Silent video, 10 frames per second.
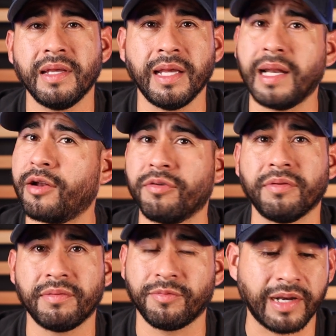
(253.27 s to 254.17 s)
And
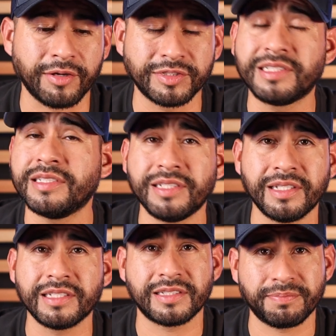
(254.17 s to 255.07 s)
when I was listening to
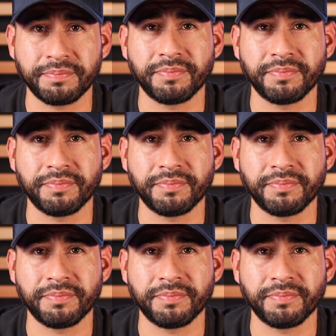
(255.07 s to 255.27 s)
this